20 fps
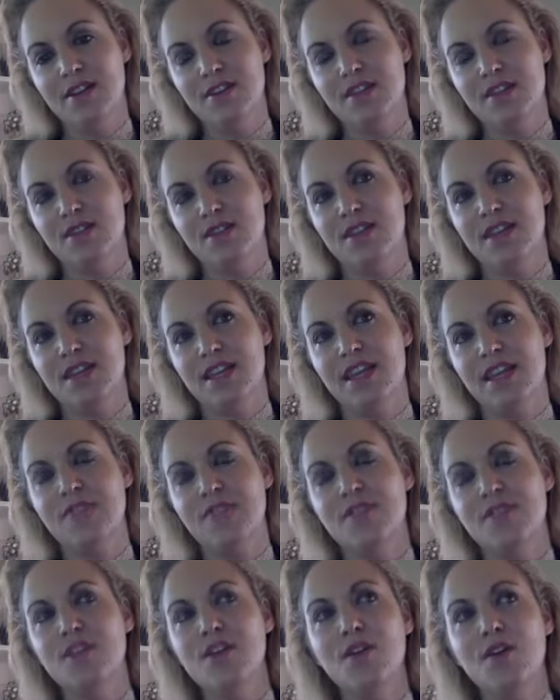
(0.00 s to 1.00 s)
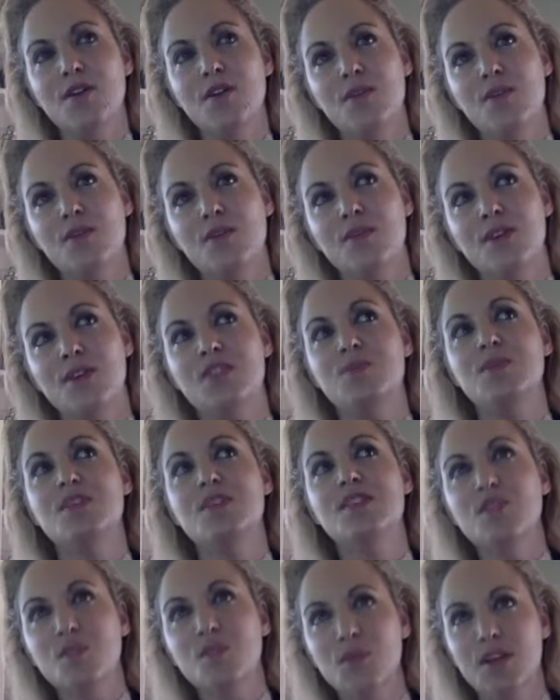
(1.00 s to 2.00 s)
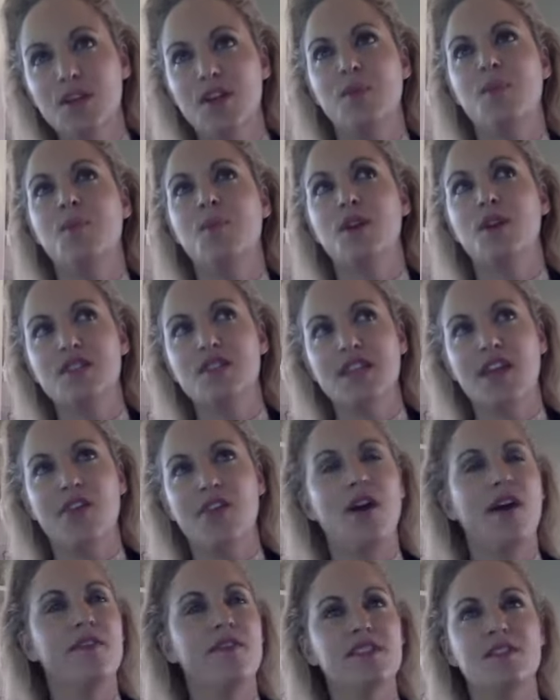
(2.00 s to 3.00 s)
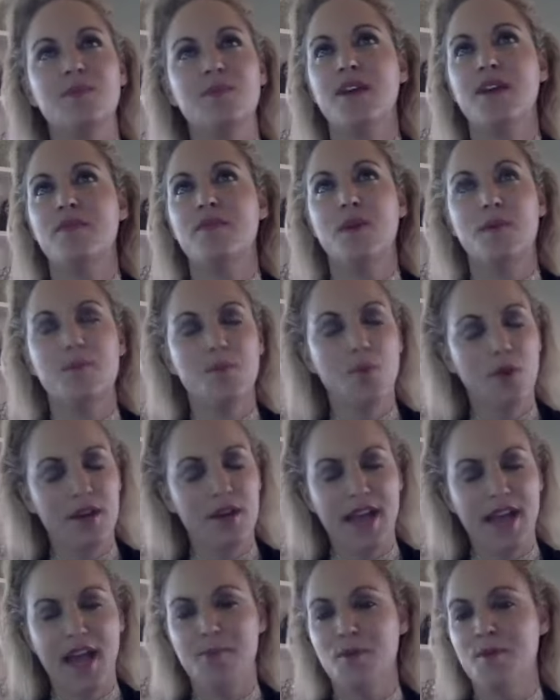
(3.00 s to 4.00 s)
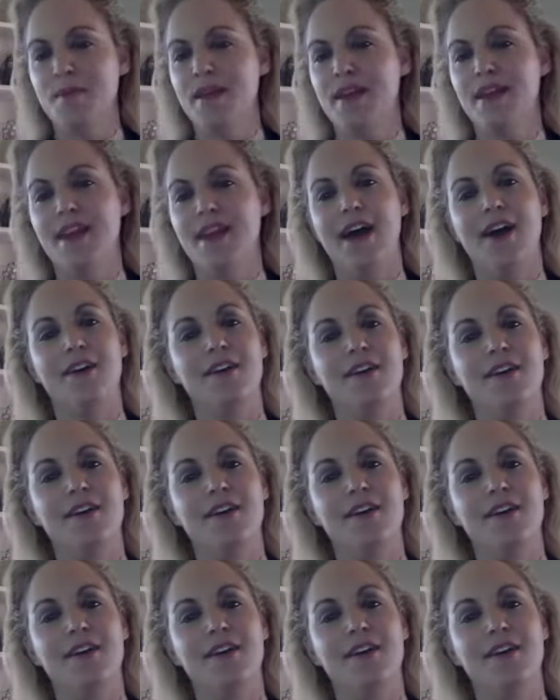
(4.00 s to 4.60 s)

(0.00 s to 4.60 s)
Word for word: So it's like, even though, cause we still, you know, we work together, obviously we have more cameramen now.